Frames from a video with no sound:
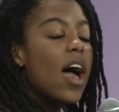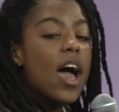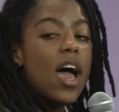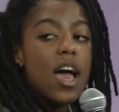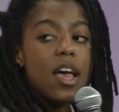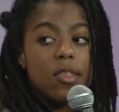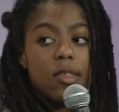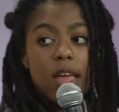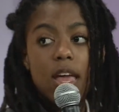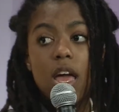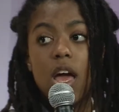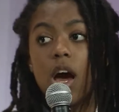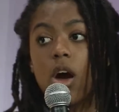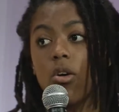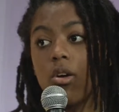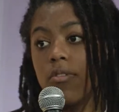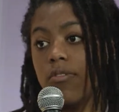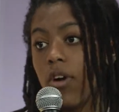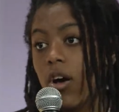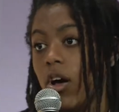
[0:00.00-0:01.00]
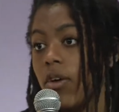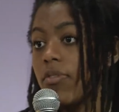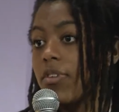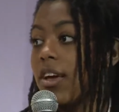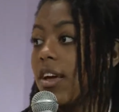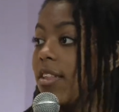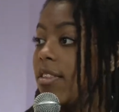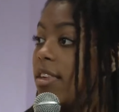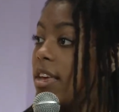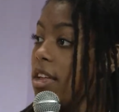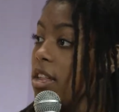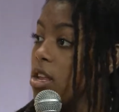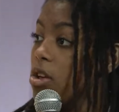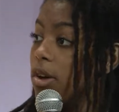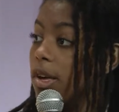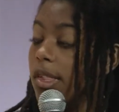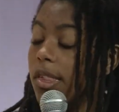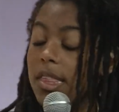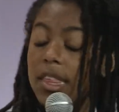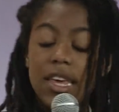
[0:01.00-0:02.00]
as they are revolved
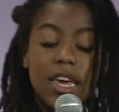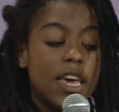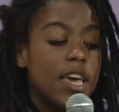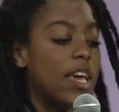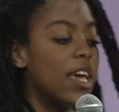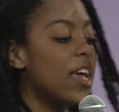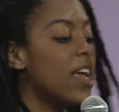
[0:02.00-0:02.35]
continuously